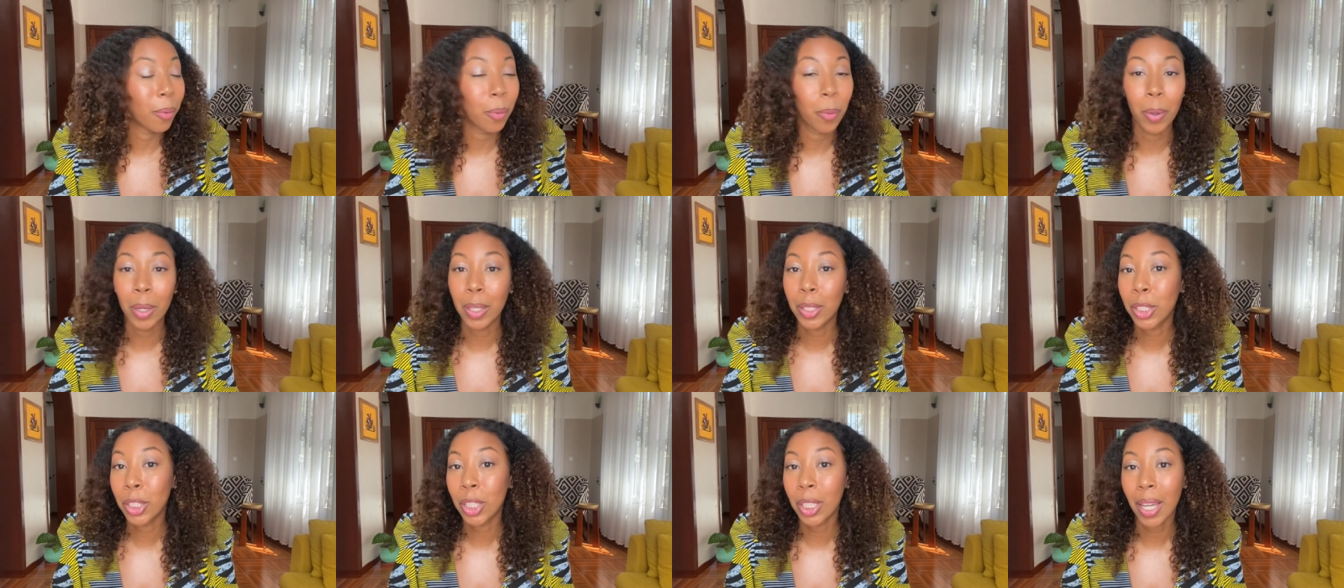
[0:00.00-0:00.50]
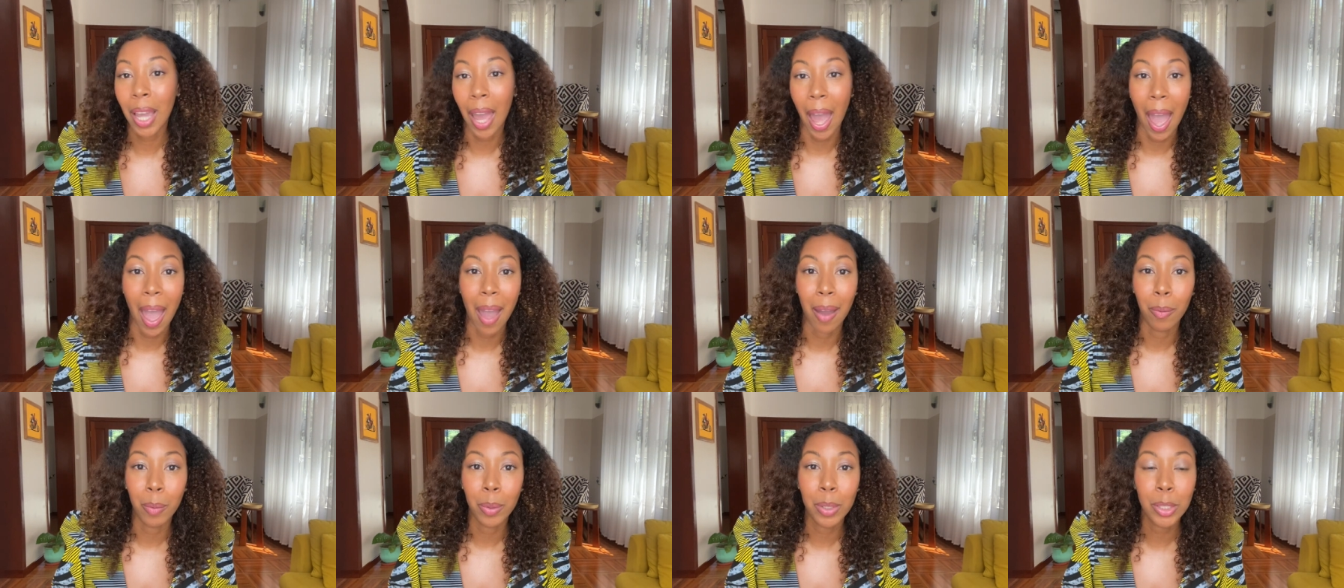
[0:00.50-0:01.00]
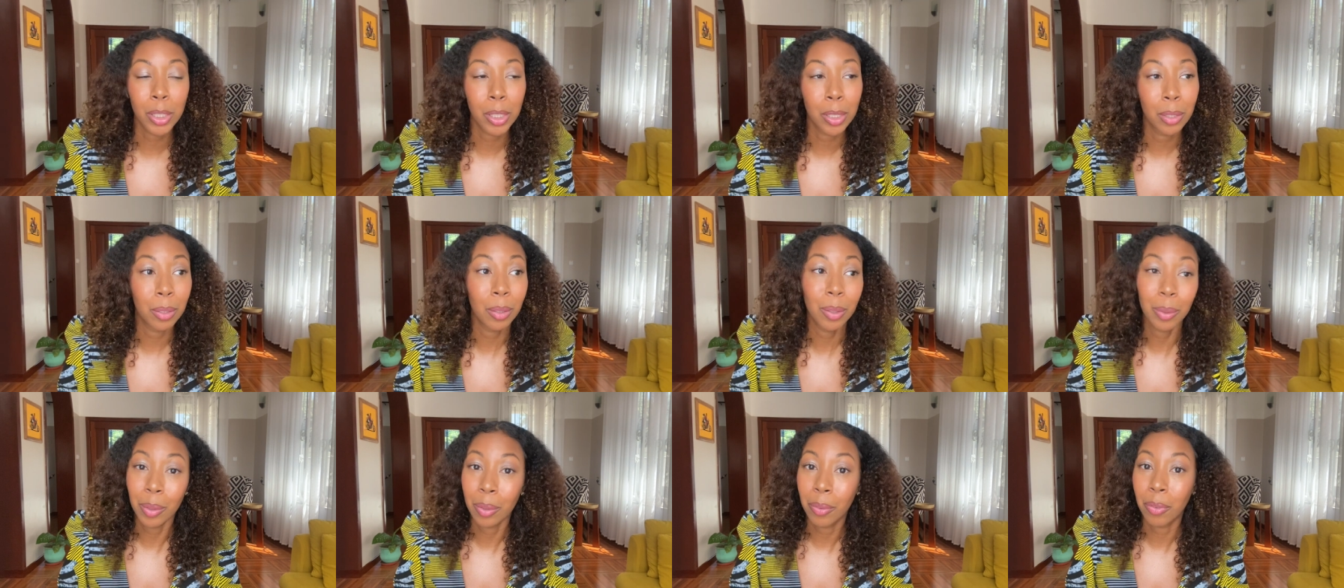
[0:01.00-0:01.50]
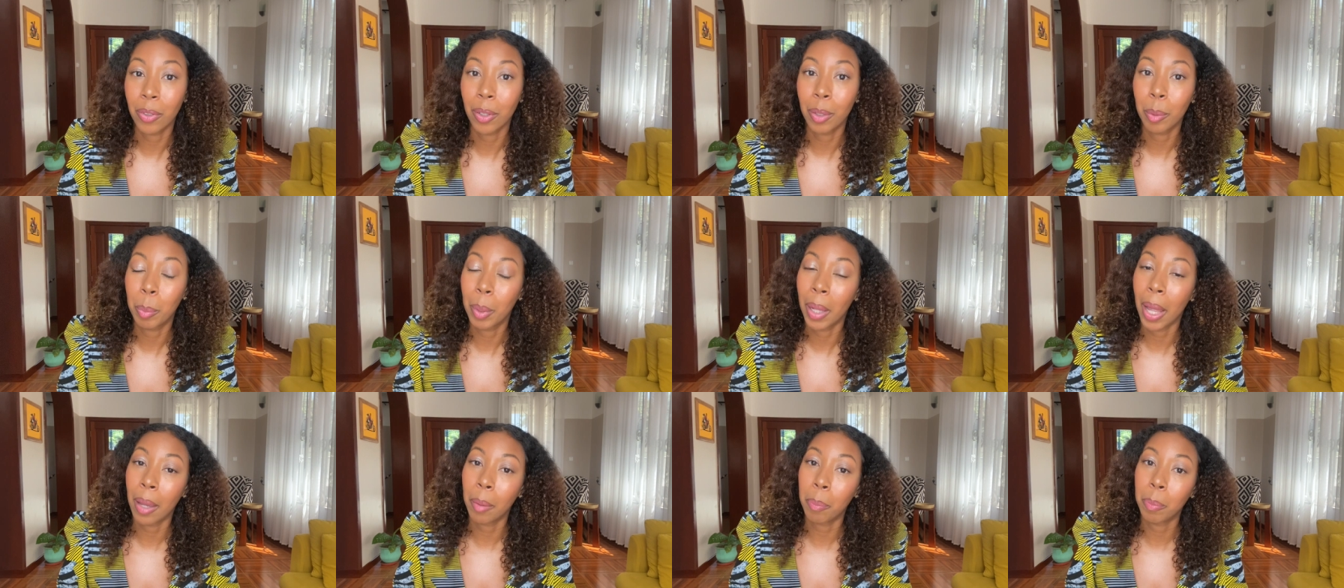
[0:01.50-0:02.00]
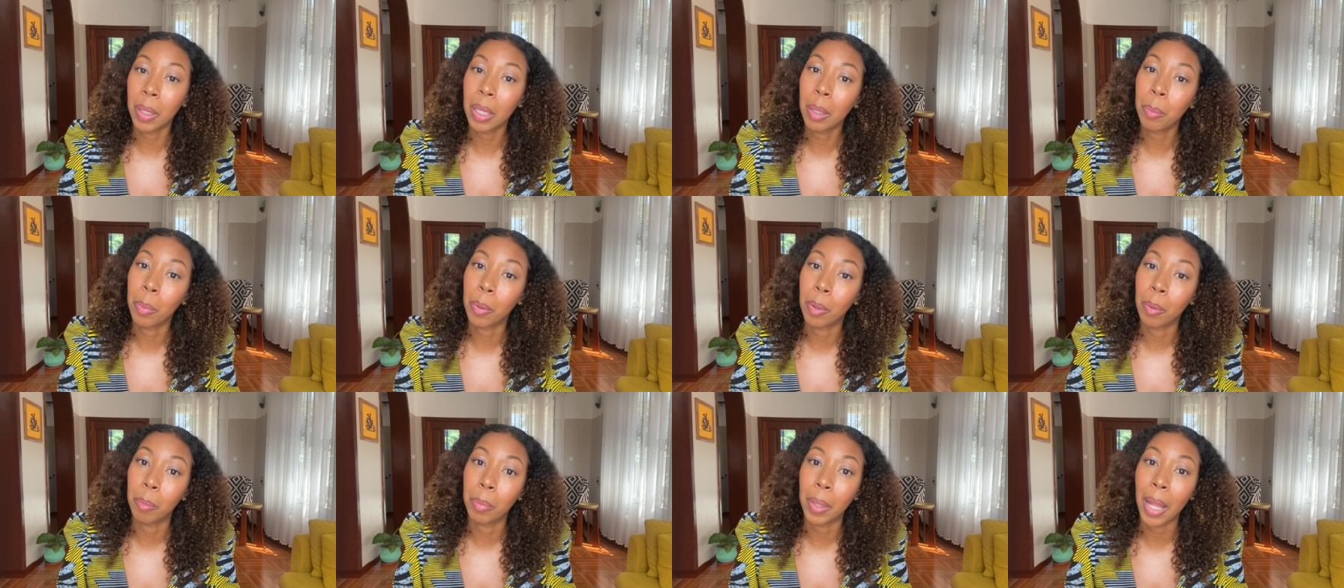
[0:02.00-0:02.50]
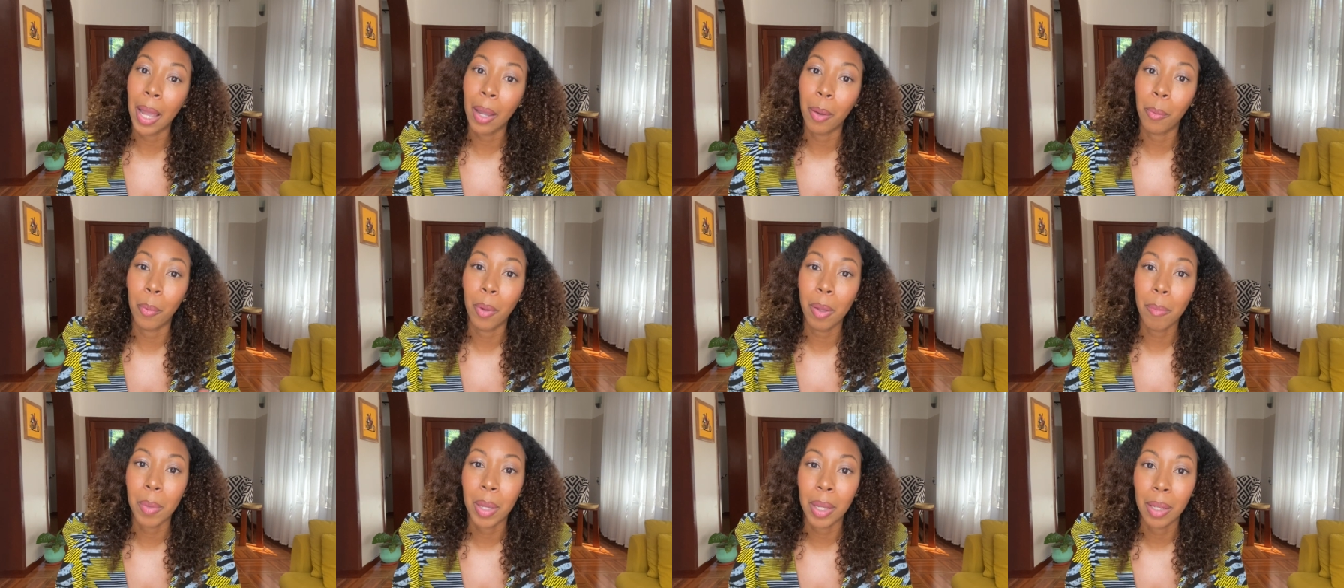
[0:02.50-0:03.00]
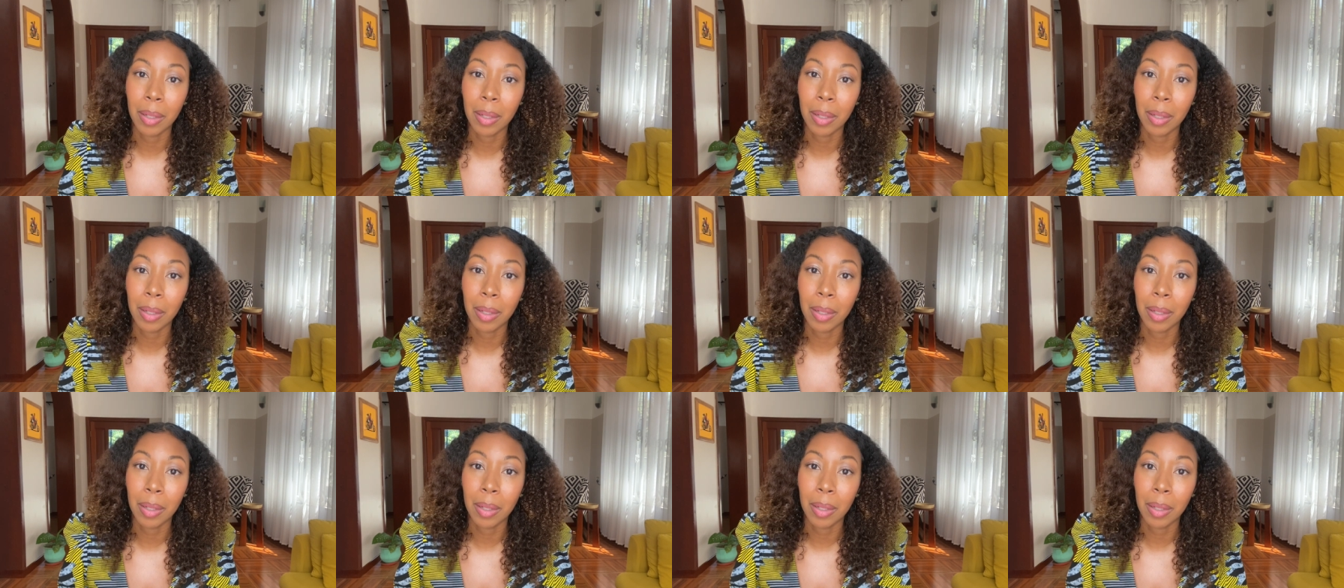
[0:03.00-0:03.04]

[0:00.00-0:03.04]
Where's she at? What's she doing for Black people, Black women,